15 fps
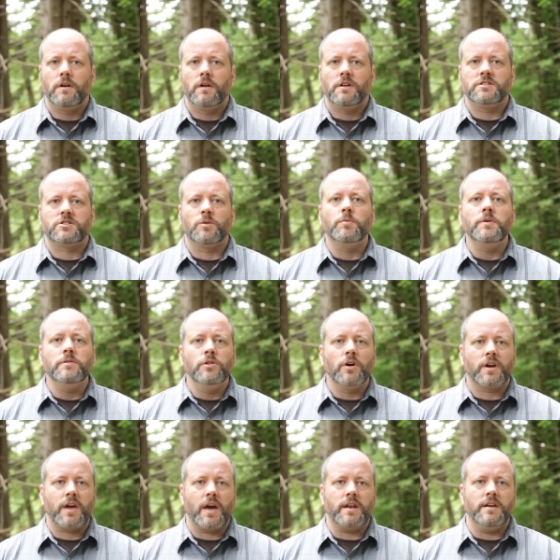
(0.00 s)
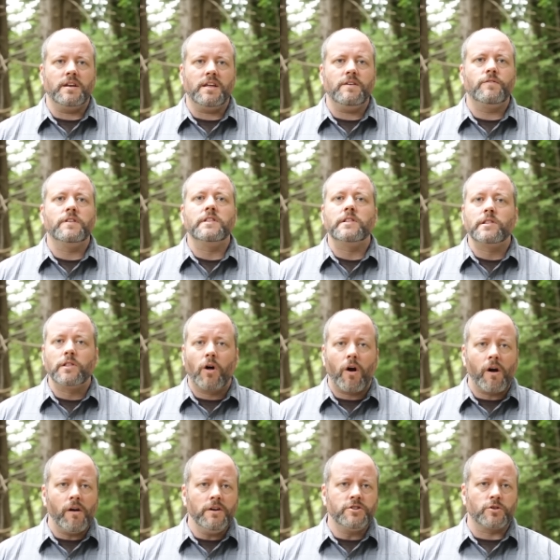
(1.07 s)
And so when we look at an even
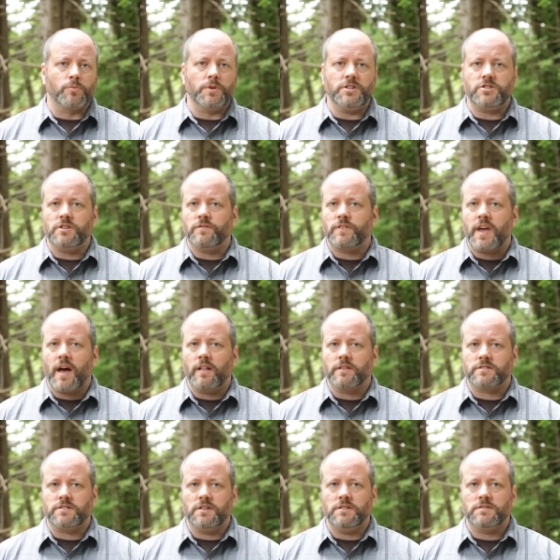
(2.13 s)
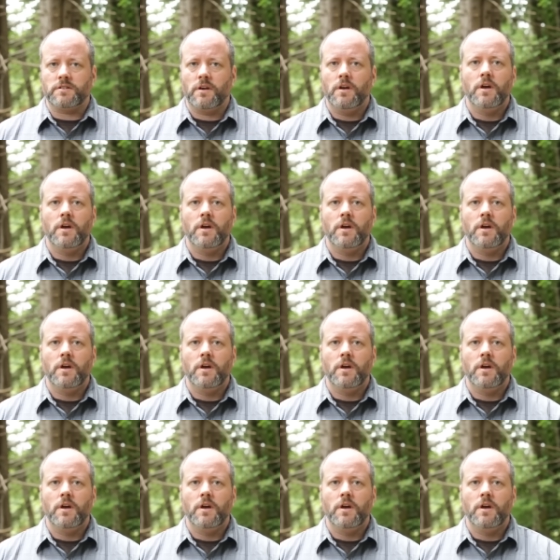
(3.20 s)
larger region of galaxies,